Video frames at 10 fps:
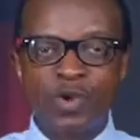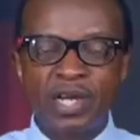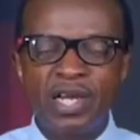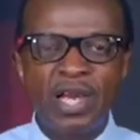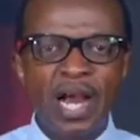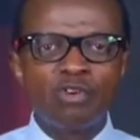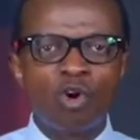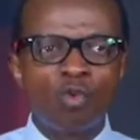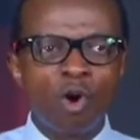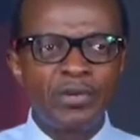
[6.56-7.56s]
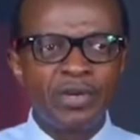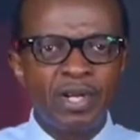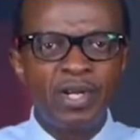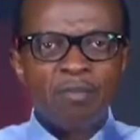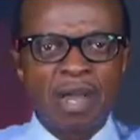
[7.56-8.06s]
morning and you're
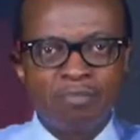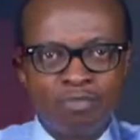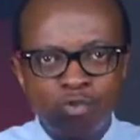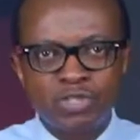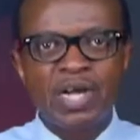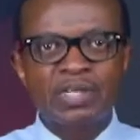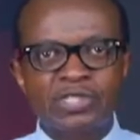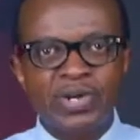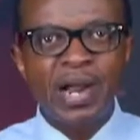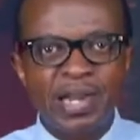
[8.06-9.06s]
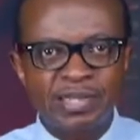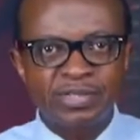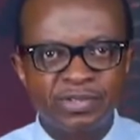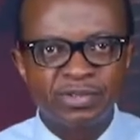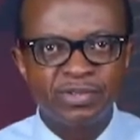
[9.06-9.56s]
wondering, my brooks are dried
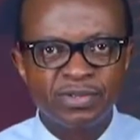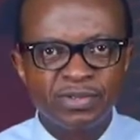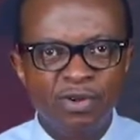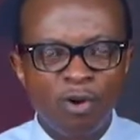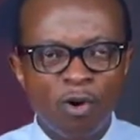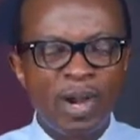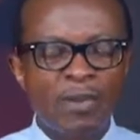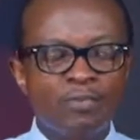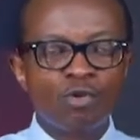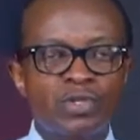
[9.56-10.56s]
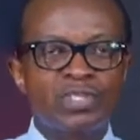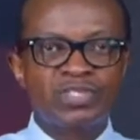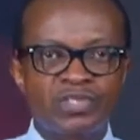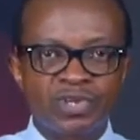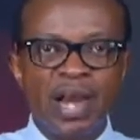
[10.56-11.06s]
or my brook
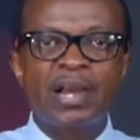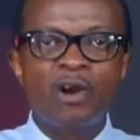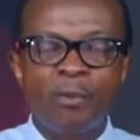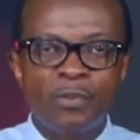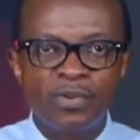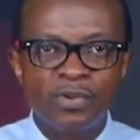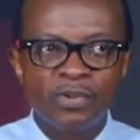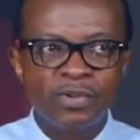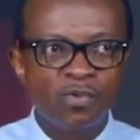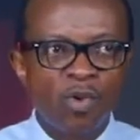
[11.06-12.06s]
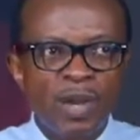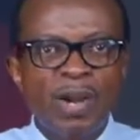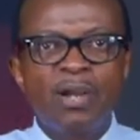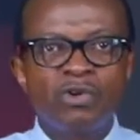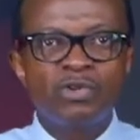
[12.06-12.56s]
is drying up, what am
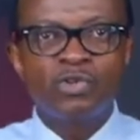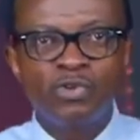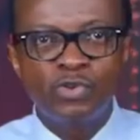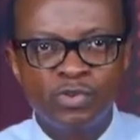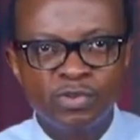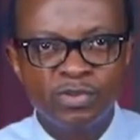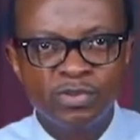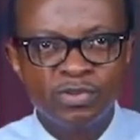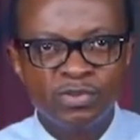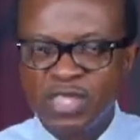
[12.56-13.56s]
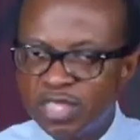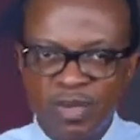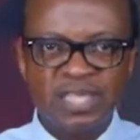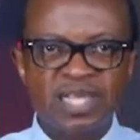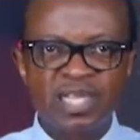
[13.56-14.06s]
I going to do? This
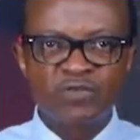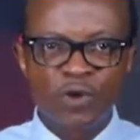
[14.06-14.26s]
message is